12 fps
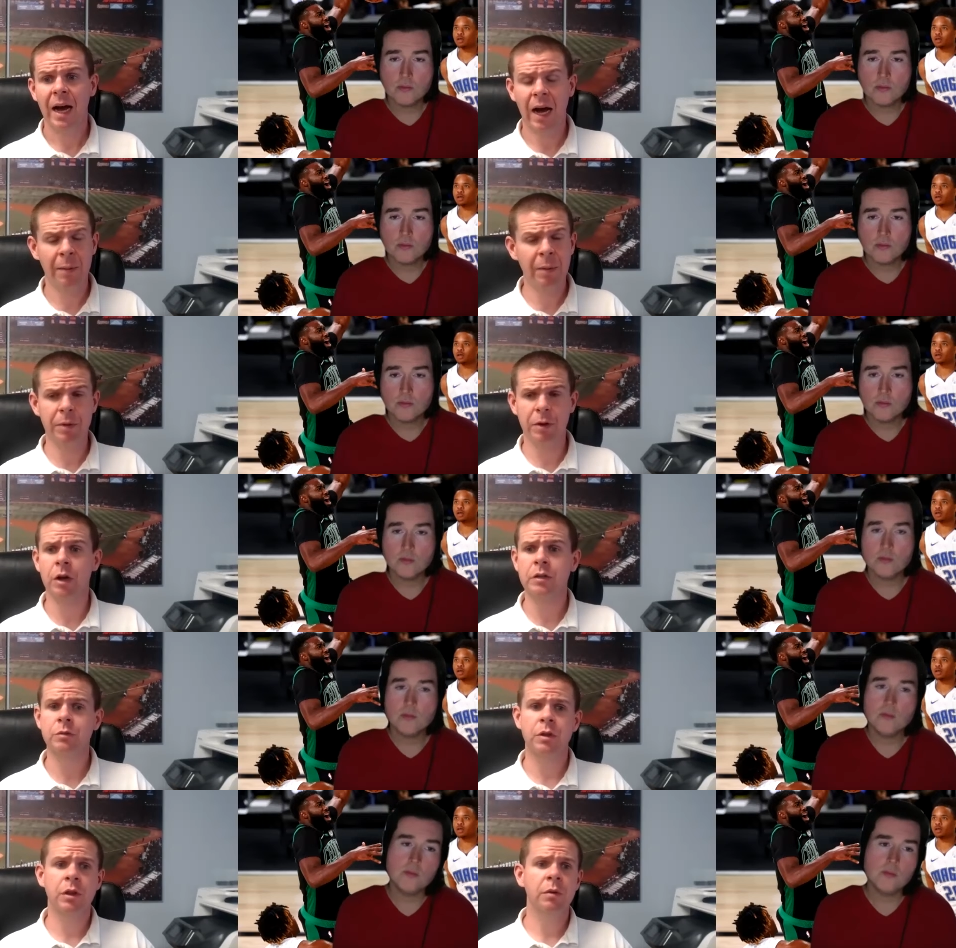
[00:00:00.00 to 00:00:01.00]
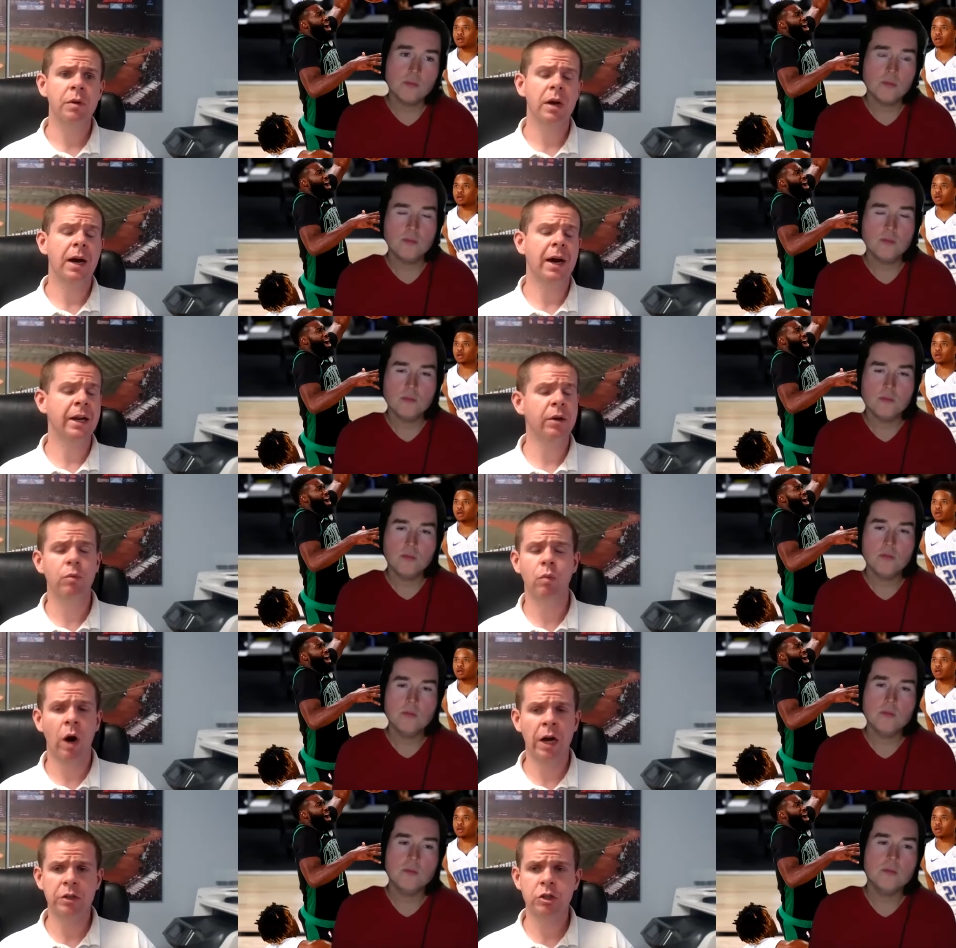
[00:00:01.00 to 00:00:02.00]
Speaker 1: I'm going to be honest with you, I didn't
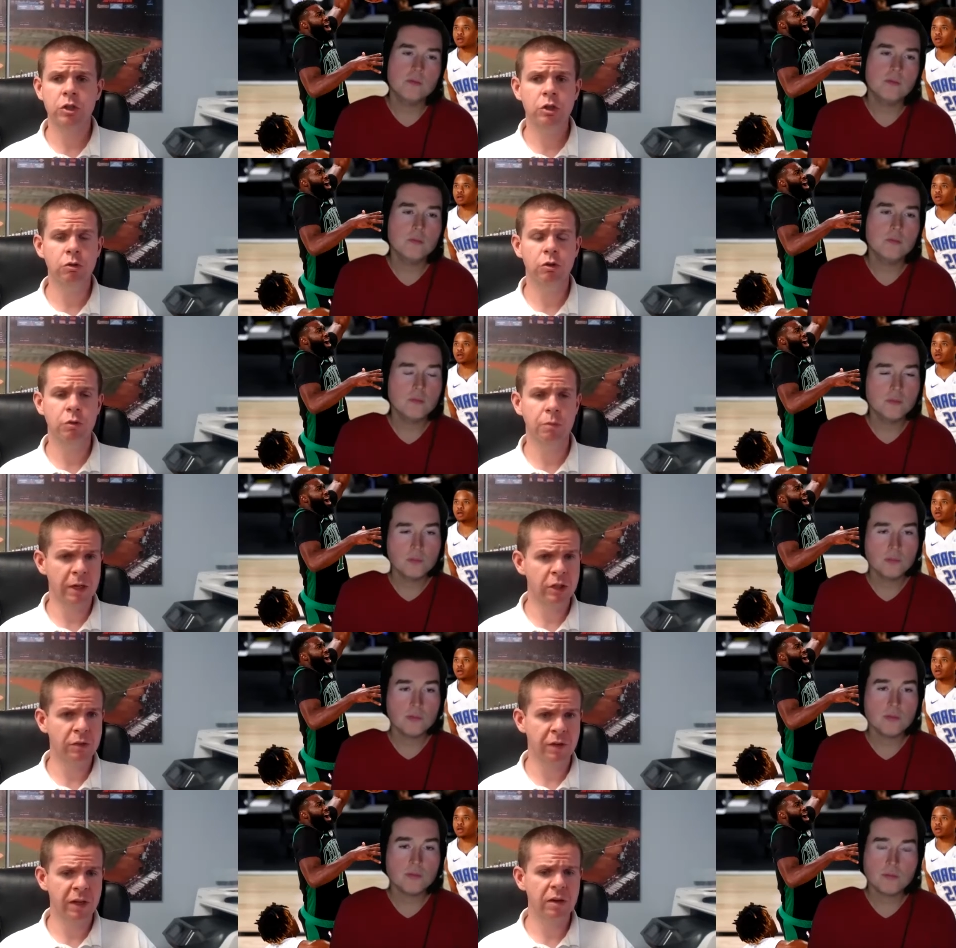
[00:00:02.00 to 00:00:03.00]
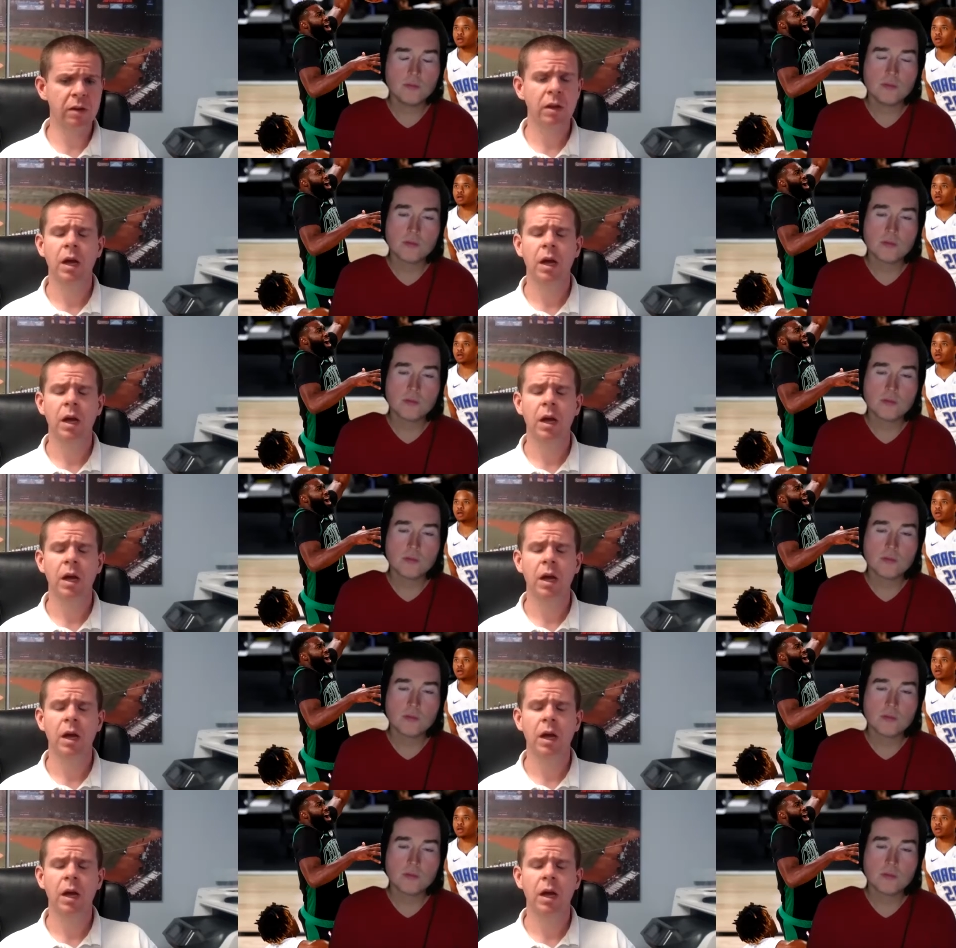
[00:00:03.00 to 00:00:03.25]
watch too too much of it.